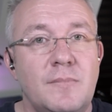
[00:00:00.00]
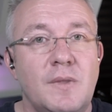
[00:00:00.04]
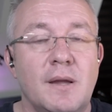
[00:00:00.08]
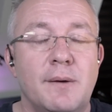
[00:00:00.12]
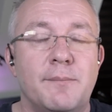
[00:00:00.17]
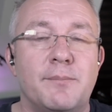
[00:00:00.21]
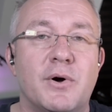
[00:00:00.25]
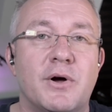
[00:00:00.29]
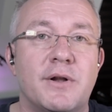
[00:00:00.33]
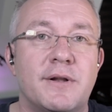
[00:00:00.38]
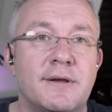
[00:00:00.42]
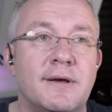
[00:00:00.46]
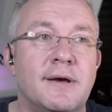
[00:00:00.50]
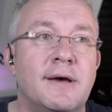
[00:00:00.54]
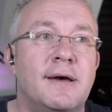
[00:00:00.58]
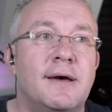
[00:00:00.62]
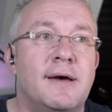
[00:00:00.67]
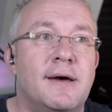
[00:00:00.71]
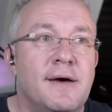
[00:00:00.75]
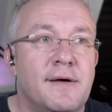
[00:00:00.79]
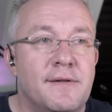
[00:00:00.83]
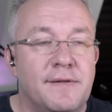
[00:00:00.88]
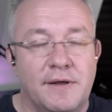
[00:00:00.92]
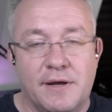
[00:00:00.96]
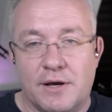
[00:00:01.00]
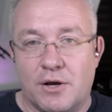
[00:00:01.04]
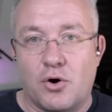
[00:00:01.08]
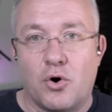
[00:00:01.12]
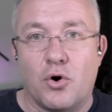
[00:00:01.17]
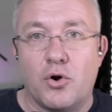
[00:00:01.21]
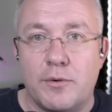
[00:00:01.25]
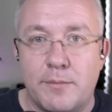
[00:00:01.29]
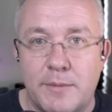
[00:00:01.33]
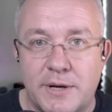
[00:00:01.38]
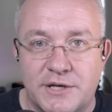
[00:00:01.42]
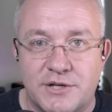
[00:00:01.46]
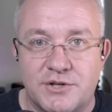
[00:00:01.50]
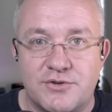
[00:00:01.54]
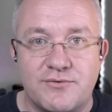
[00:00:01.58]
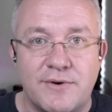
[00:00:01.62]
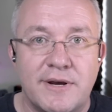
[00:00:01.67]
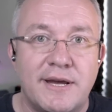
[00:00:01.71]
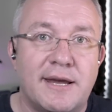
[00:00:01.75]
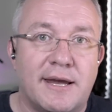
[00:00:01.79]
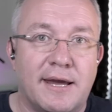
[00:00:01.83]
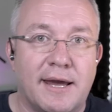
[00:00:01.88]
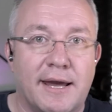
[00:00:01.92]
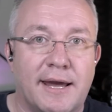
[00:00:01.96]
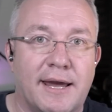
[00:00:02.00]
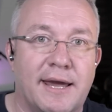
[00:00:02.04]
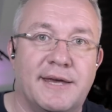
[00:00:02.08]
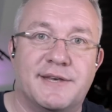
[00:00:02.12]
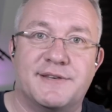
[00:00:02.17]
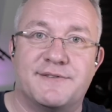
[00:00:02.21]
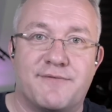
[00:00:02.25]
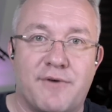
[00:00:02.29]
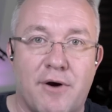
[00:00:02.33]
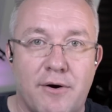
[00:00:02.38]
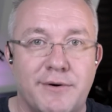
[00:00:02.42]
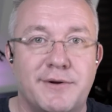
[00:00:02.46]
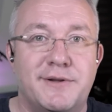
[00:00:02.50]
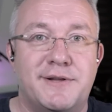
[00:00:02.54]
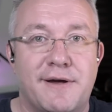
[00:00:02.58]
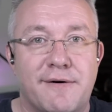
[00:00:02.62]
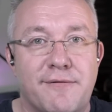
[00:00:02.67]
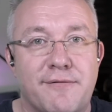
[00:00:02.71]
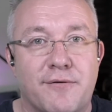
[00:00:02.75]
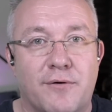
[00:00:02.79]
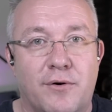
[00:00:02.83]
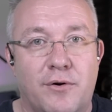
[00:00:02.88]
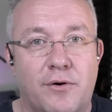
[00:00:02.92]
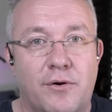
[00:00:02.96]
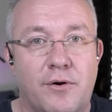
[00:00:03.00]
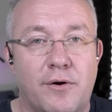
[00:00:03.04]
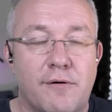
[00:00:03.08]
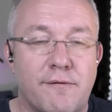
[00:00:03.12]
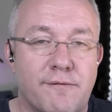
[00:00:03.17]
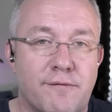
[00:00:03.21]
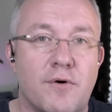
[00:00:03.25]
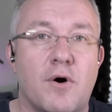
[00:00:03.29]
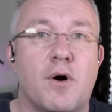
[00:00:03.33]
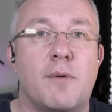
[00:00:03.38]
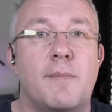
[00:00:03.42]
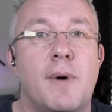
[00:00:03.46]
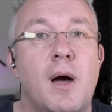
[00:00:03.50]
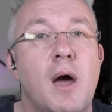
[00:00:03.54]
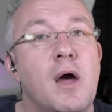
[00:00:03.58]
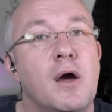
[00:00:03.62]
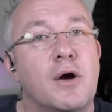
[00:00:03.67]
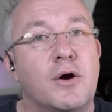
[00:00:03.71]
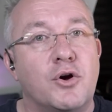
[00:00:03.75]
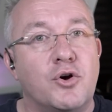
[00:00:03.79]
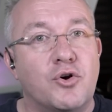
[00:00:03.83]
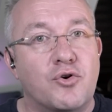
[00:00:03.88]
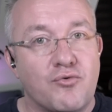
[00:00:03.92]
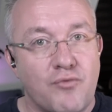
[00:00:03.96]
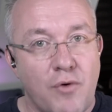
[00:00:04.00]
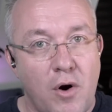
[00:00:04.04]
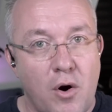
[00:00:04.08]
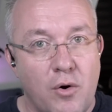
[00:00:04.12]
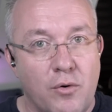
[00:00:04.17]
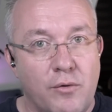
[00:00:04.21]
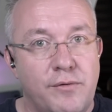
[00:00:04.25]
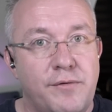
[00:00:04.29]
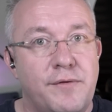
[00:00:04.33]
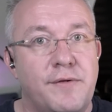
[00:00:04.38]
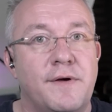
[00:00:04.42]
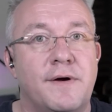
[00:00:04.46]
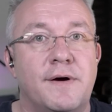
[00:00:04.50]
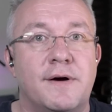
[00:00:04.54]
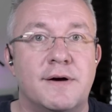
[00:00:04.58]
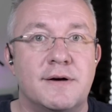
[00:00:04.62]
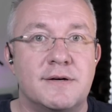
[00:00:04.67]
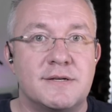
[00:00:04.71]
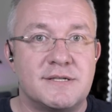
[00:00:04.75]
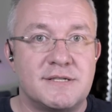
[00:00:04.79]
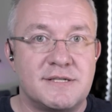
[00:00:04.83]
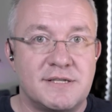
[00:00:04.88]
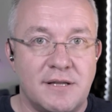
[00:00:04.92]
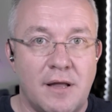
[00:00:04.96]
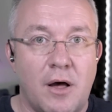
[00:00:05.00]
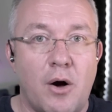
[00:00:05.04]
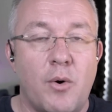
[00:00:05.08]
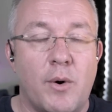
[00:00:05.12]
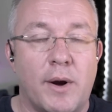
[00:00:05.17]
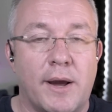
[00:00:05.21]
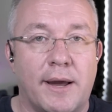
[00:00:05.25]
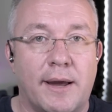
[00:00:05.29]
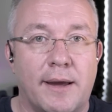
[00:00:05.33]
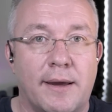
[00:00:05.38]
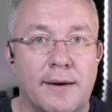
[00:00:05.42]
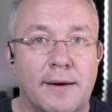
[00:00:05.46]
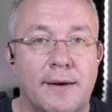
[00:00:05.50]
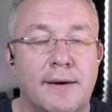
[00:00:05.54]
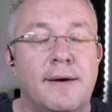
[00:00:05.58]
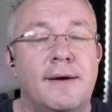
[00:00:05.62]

But the economy shrinking is very different from growth slowing.